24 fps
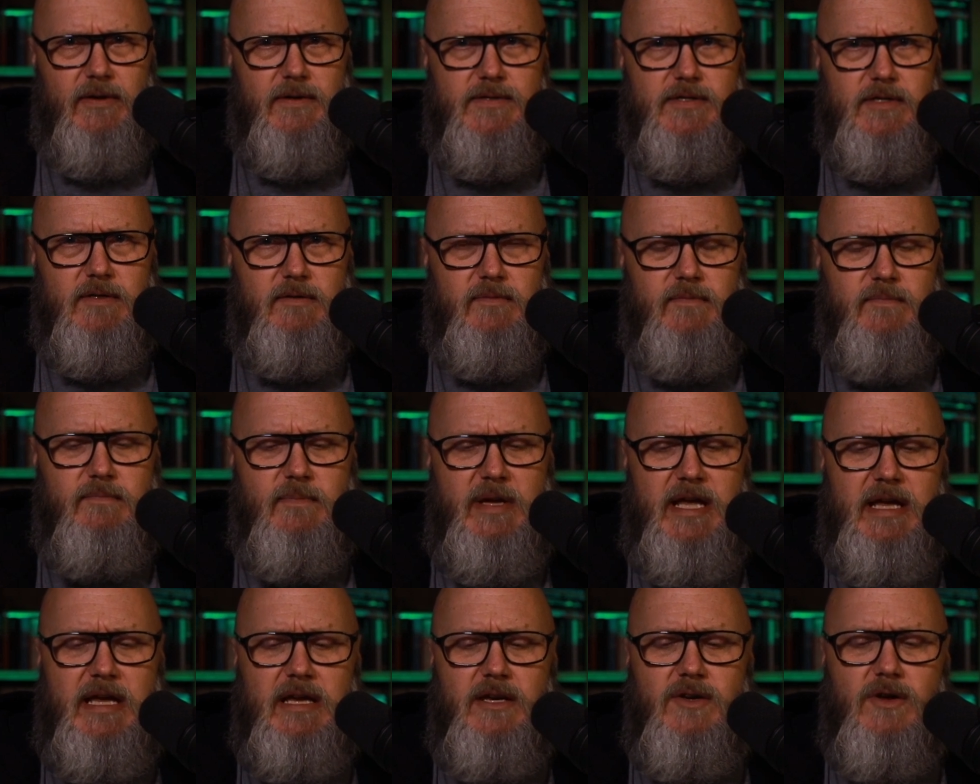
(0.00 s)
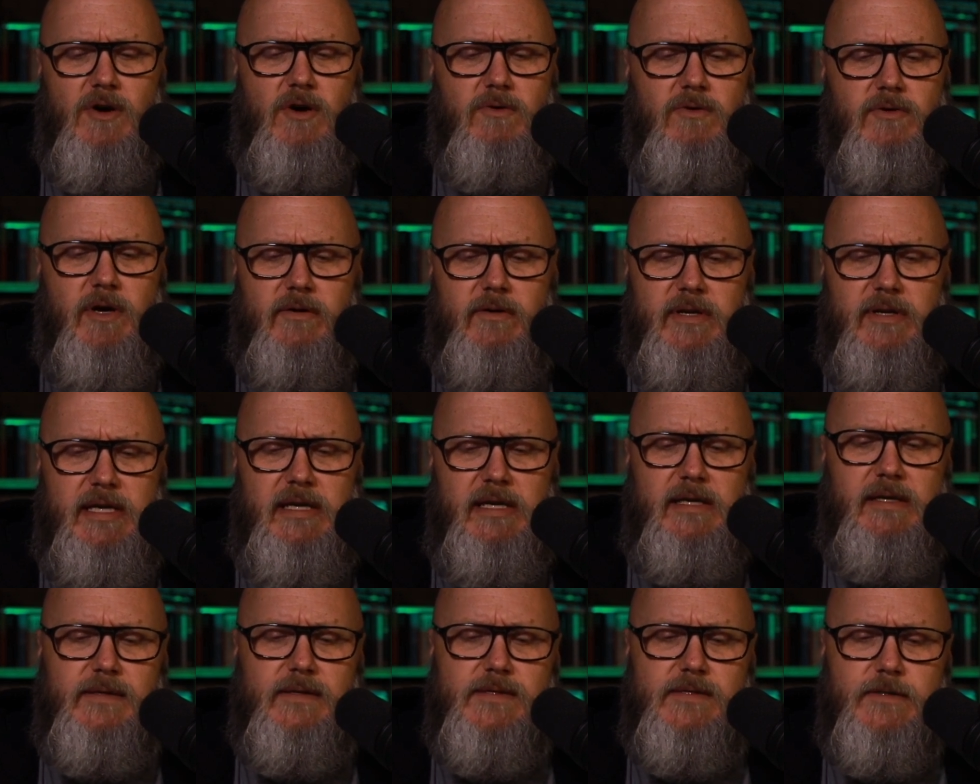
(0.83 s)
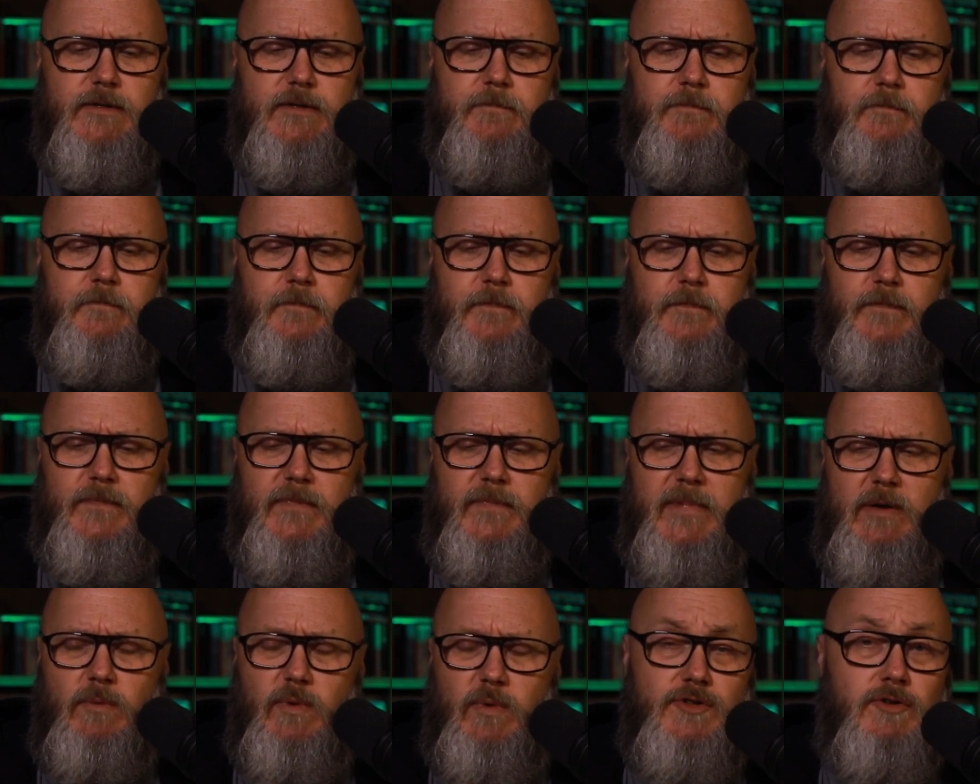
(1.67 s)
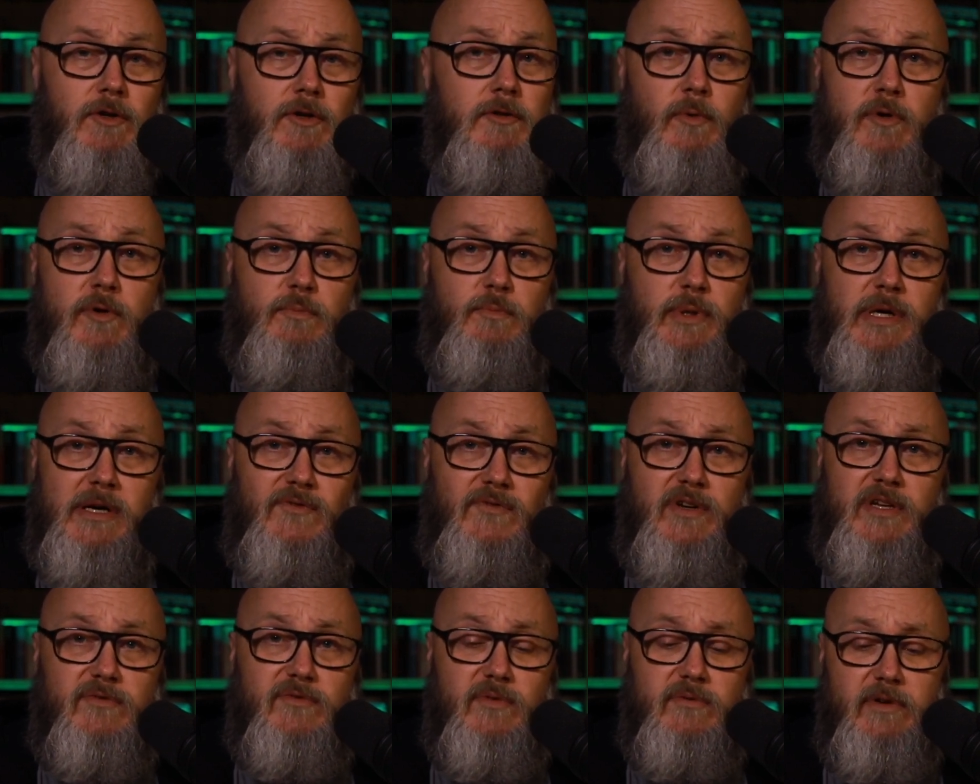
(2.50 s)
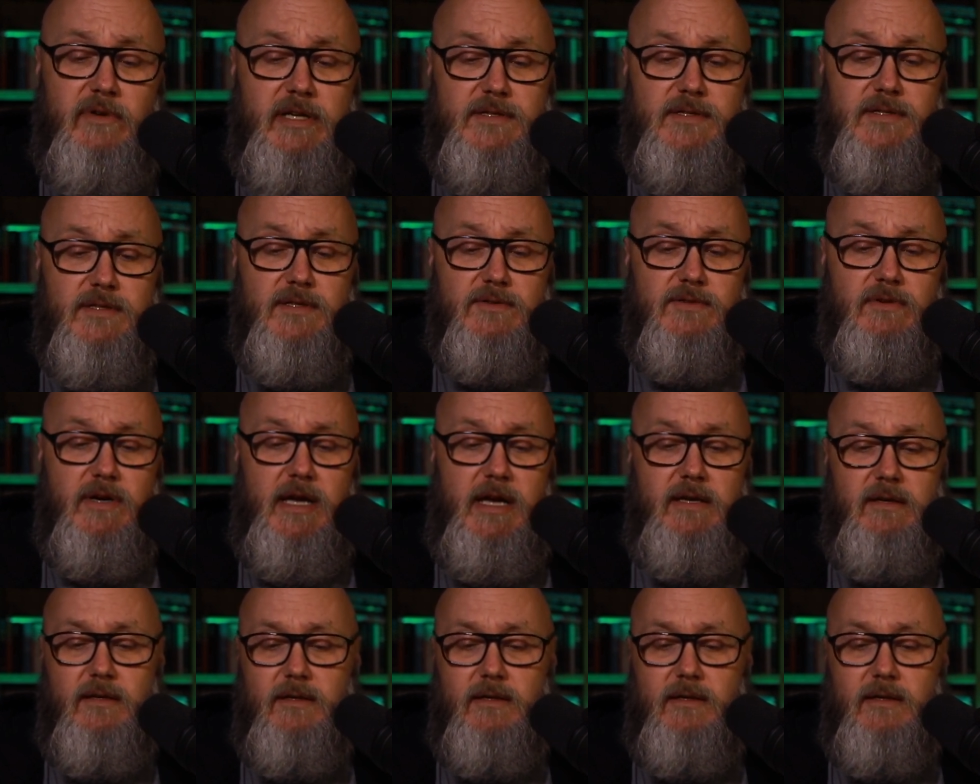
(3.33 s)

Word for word: and making known our needs. And we struggle with prayer for different reasons, right?